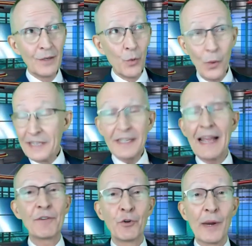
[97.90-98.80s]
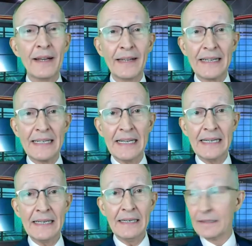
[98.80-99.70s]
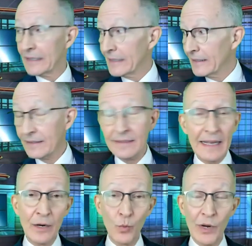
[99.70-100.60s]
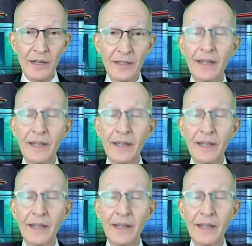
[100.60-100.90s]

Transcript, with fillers: Once I have a great LinkedIn, now what?